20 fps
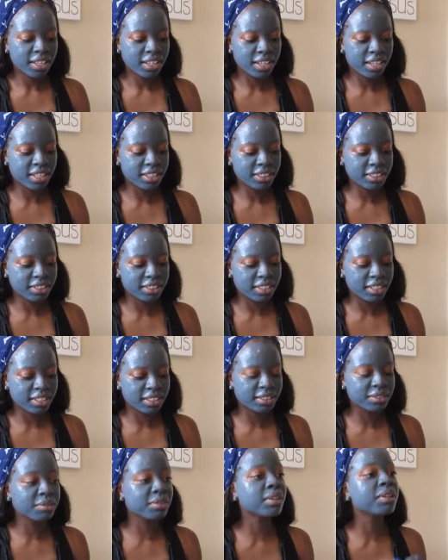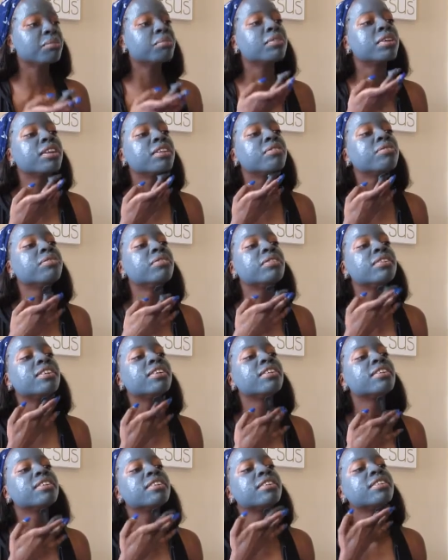That's, that's what I'm ready for.
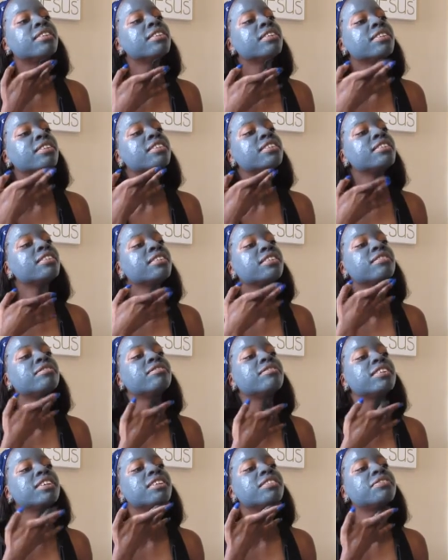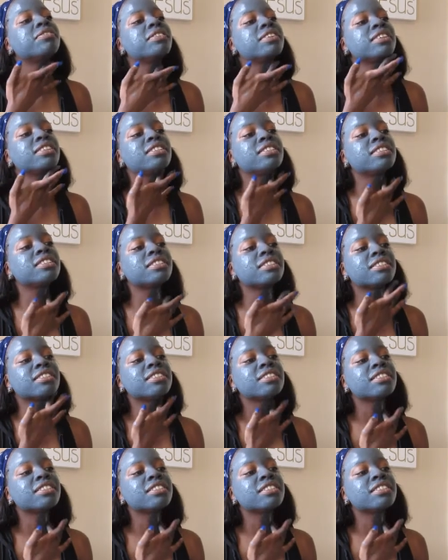I'm ready for this